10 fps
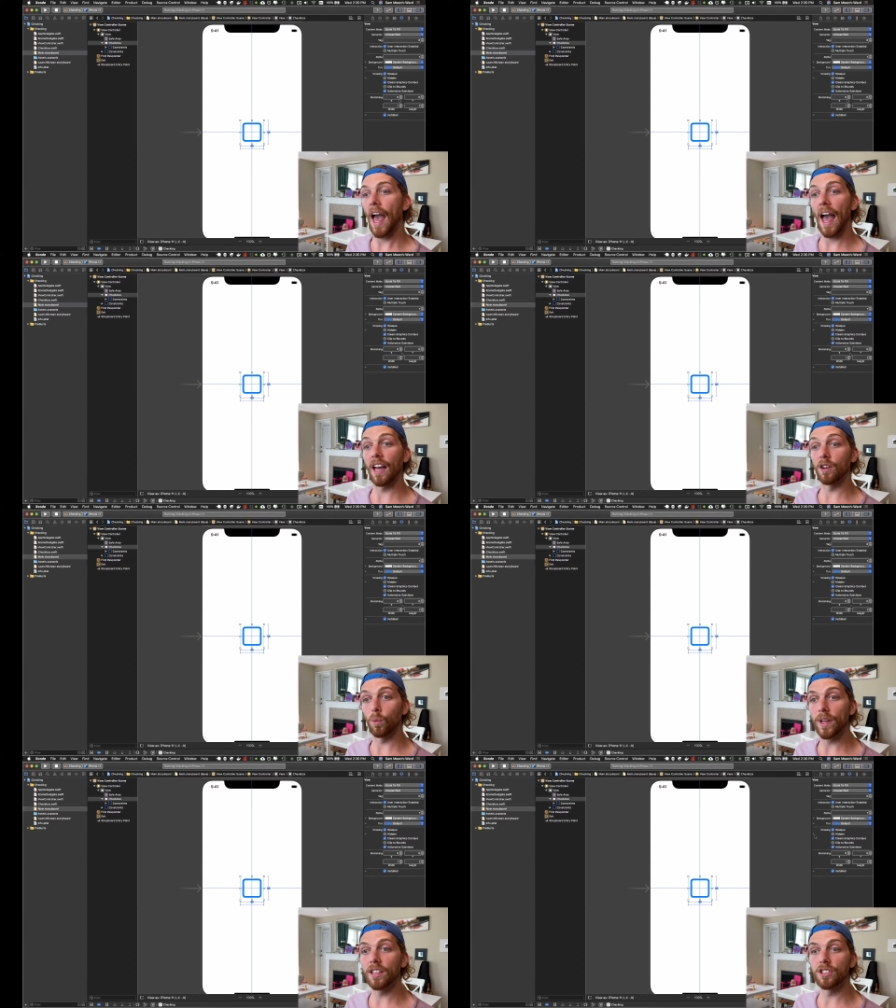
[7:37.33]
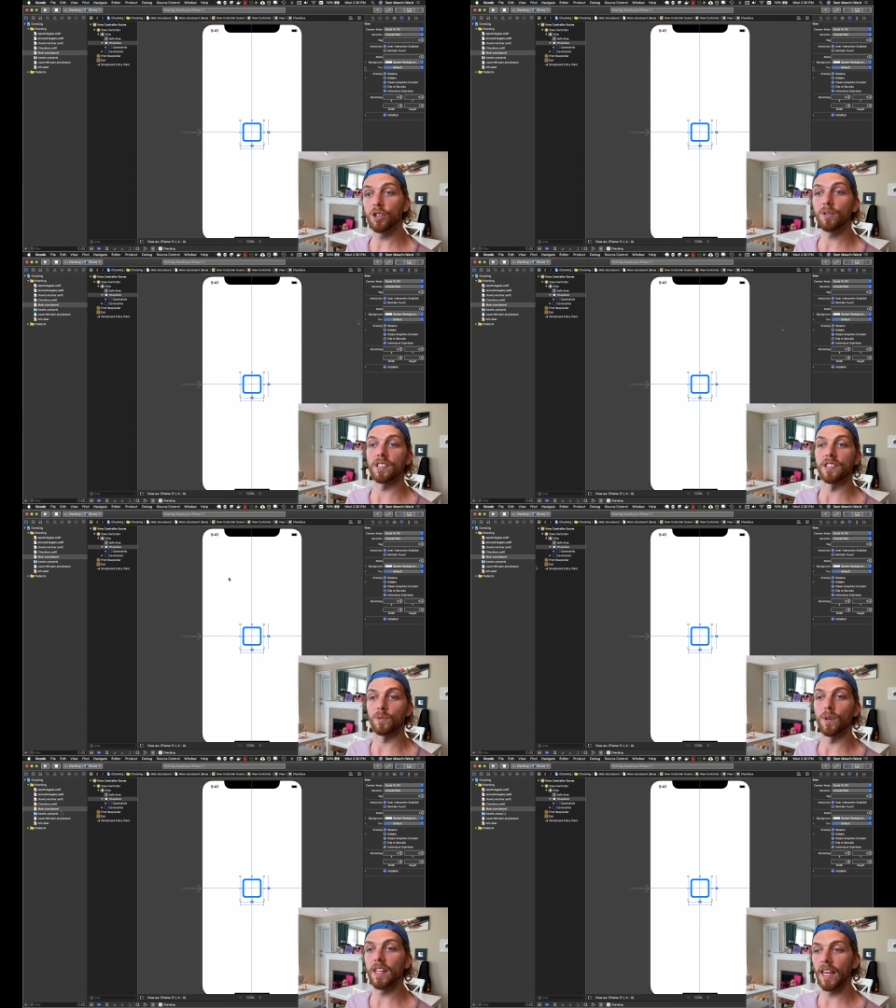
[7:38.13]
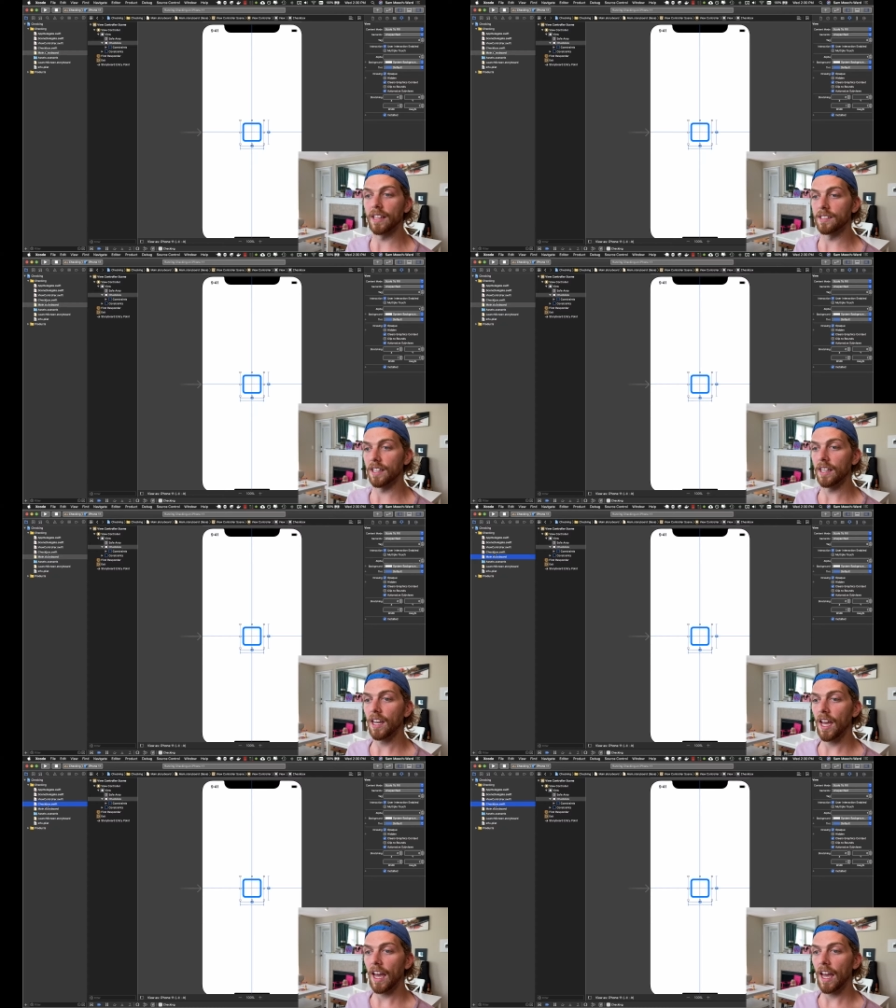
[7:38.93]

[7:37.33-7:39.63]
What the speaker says: And we can do this. It's really easy.